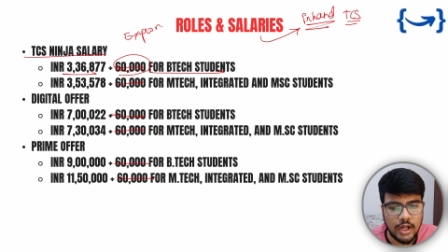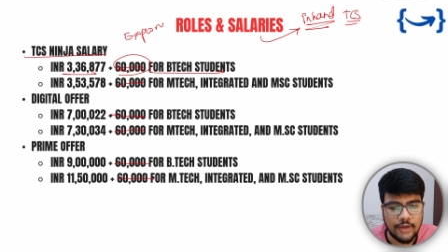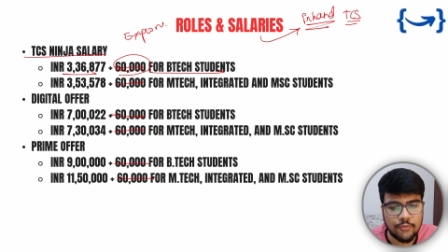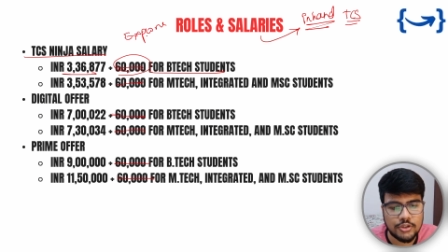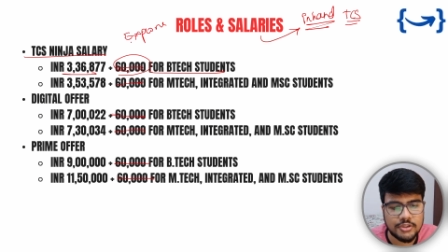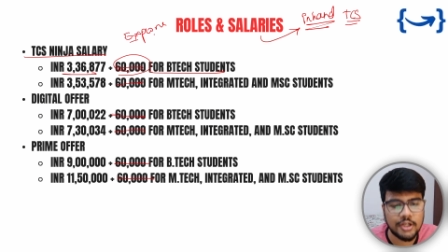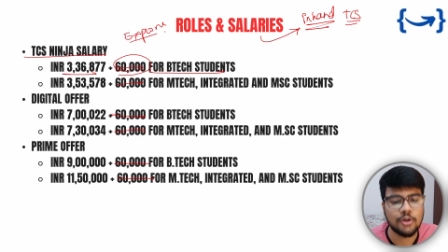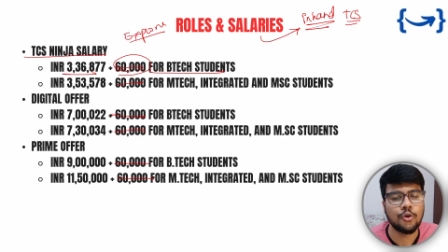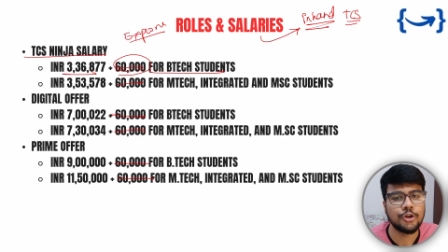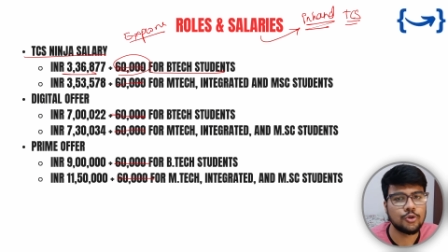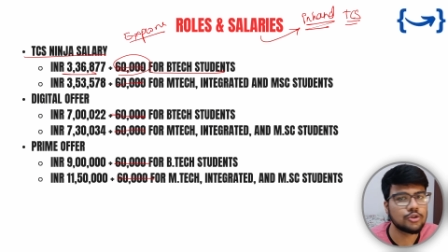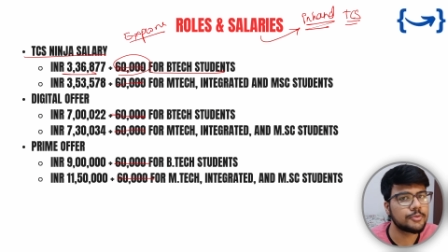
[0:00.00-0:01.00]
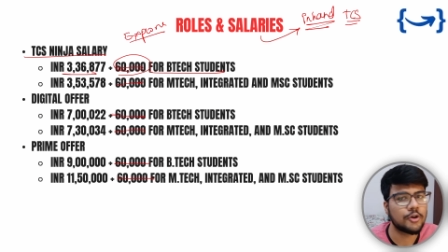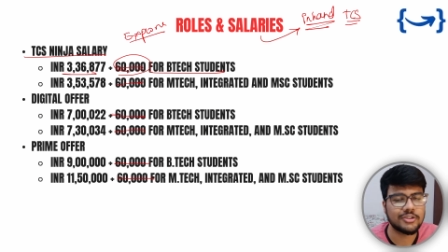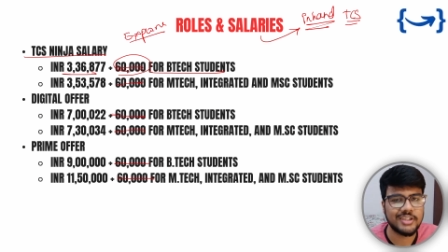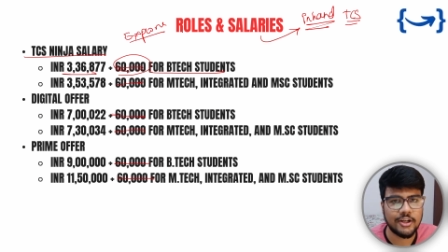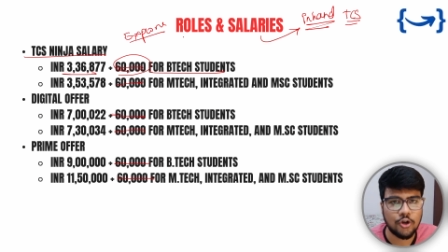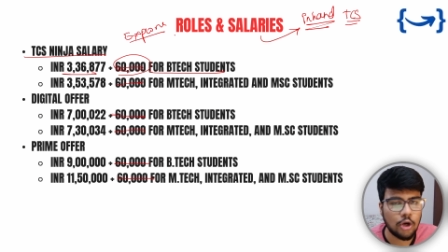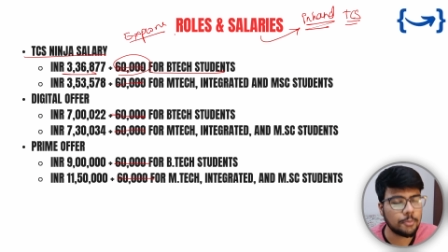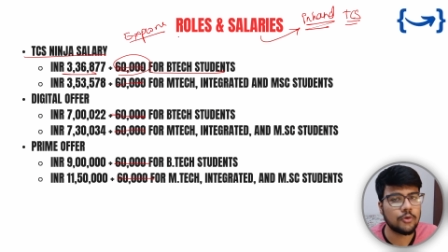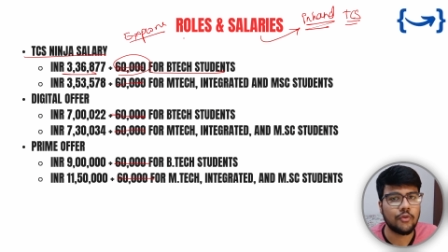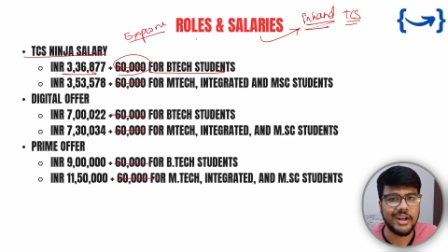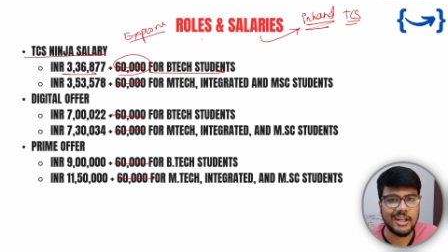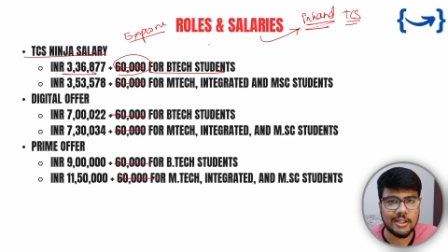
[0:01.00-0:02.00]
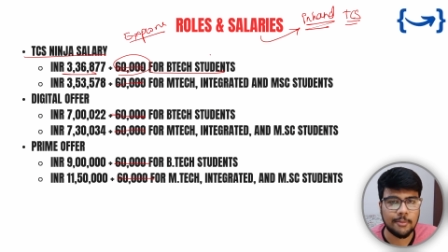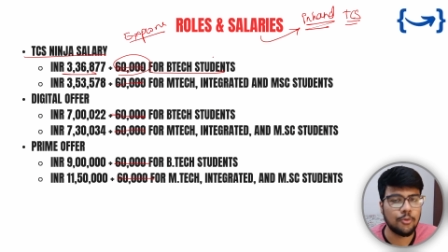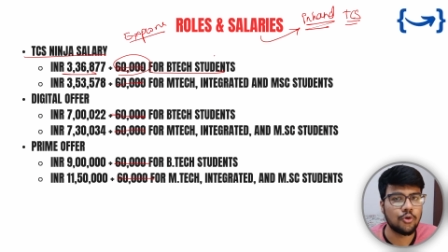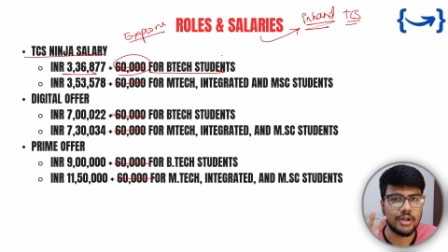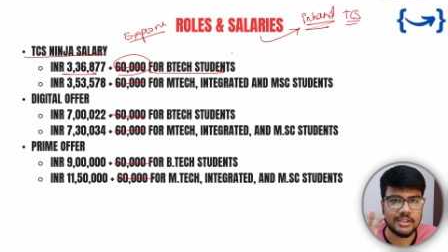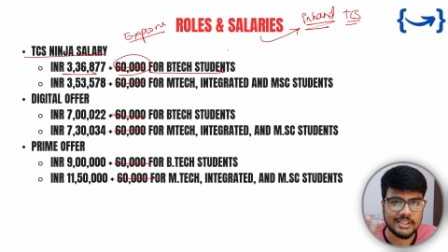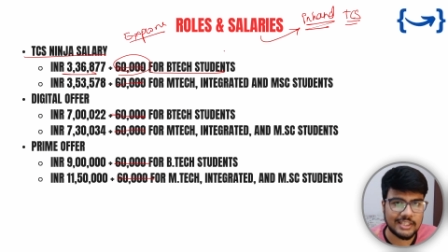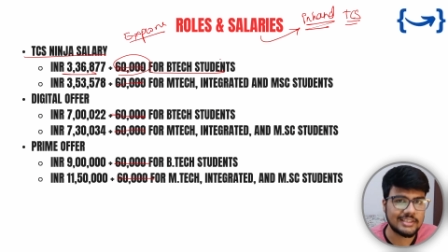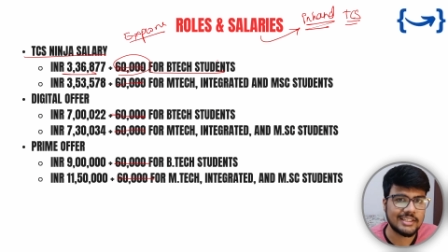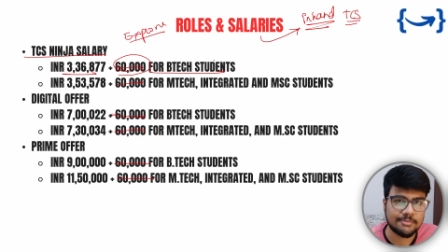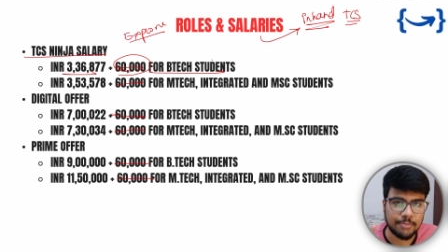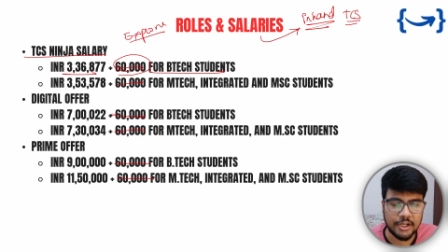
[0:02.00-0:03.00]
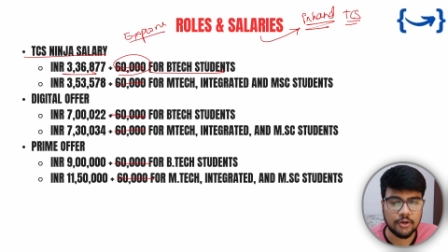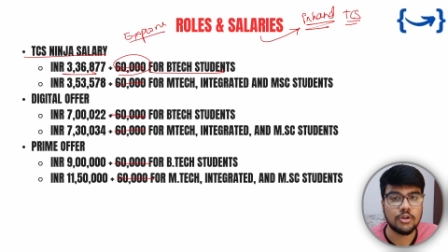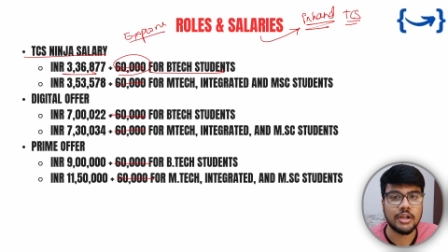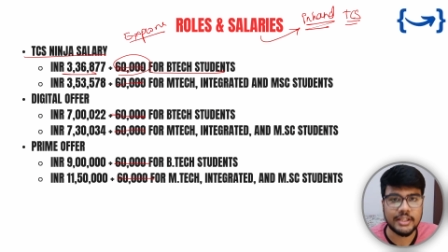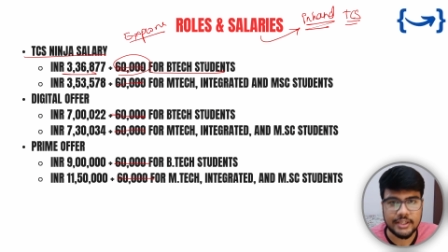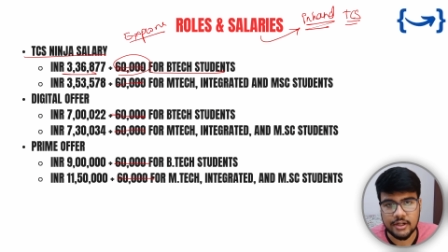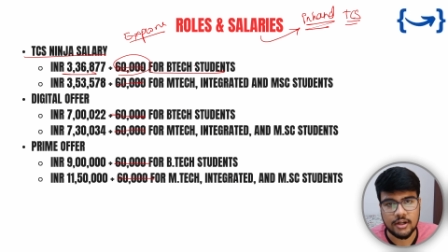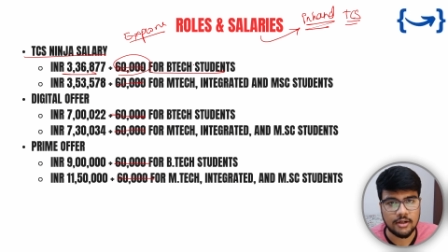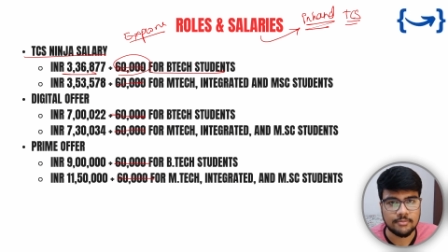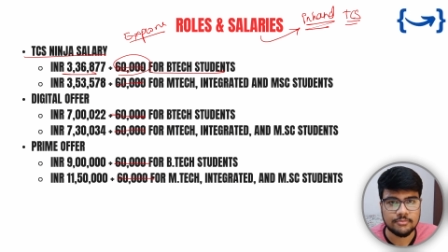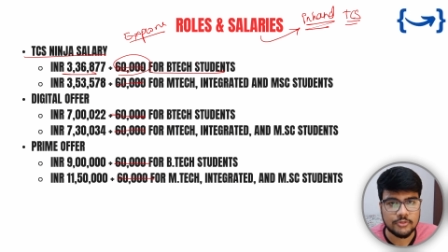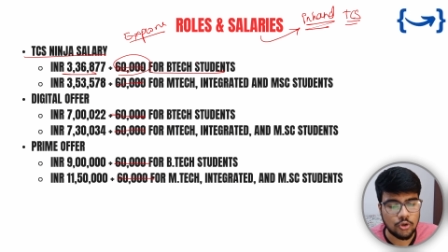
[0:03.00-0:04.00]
I would say, no use, because they are not providing the bonus in this particular era.